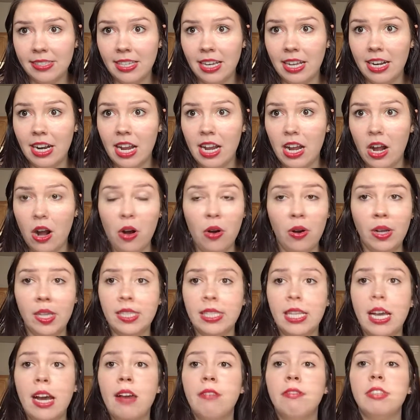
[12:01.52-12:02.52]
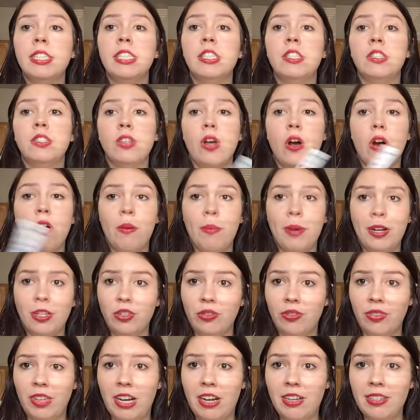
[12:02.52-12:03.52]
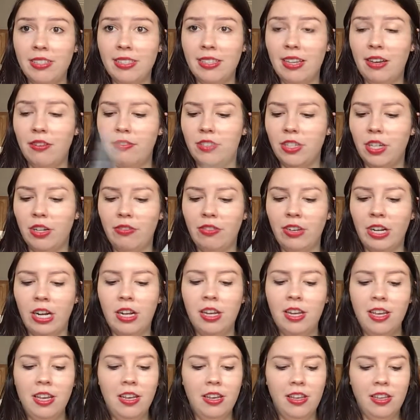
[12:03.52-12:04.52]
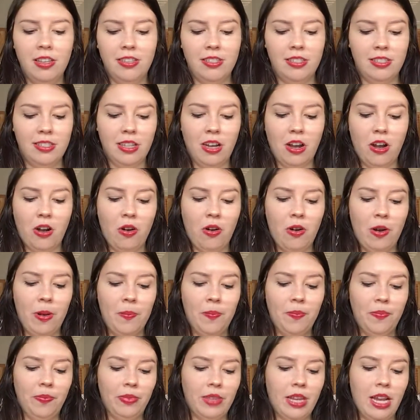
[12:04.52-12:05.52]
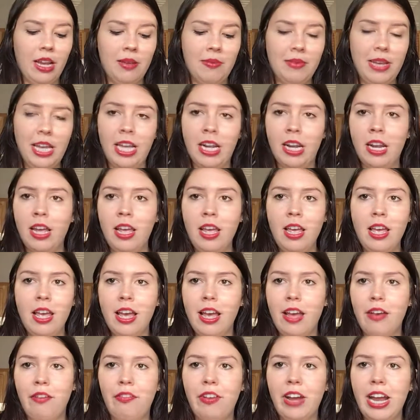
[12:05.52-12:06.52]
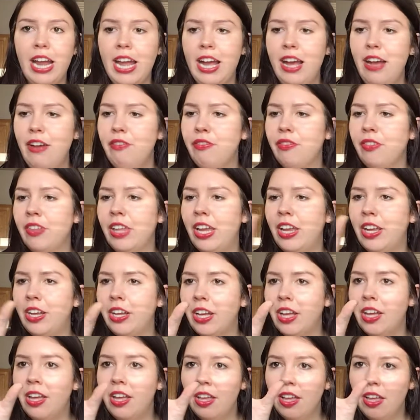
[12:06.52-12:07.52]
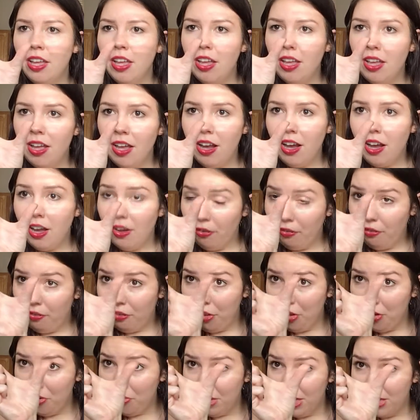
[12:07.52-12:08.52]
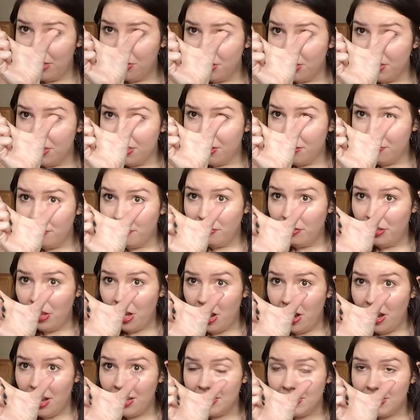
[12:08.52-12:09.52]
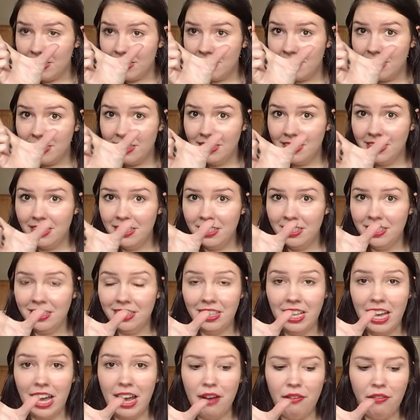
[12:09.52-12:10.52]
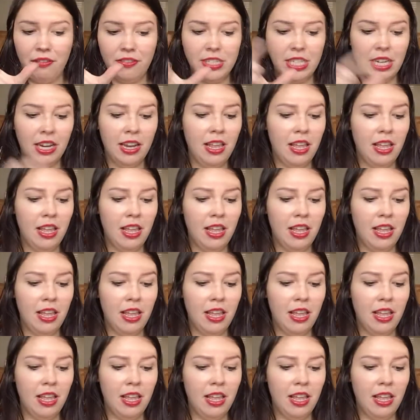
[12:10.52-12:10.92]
and I always have so much floss left over. So, I mean, if I have like a few inches of floss left,